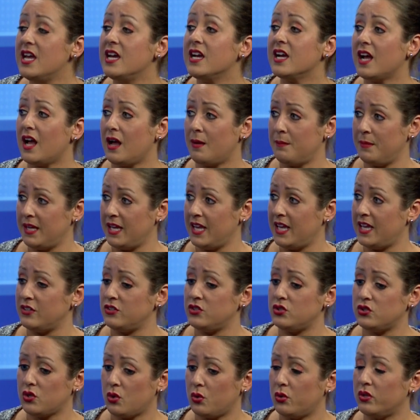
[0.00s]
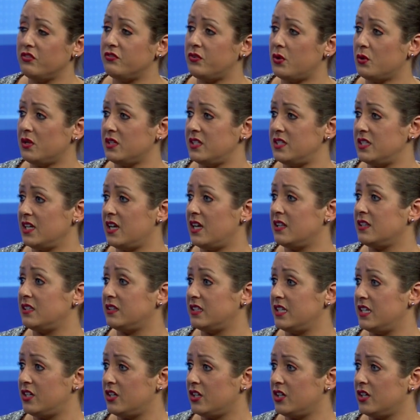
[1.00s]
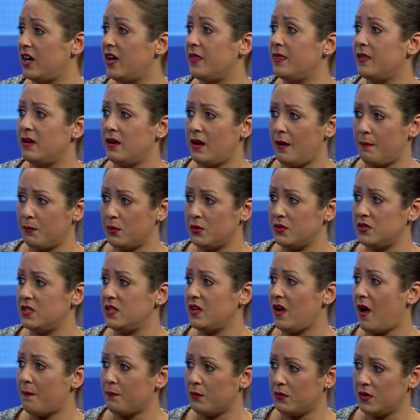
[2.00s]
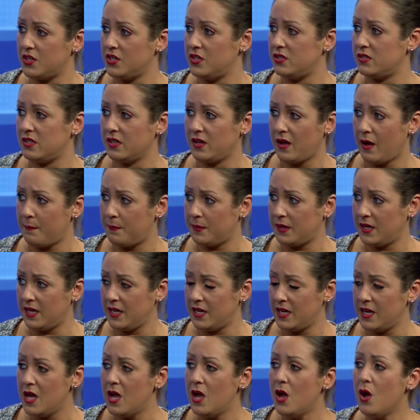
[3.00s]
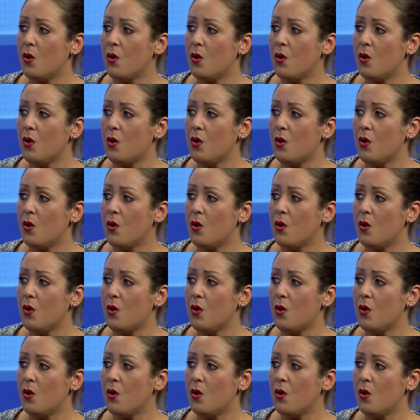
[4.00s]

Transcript: coming in solely focusing on the leader and the numbers and the operations of the company.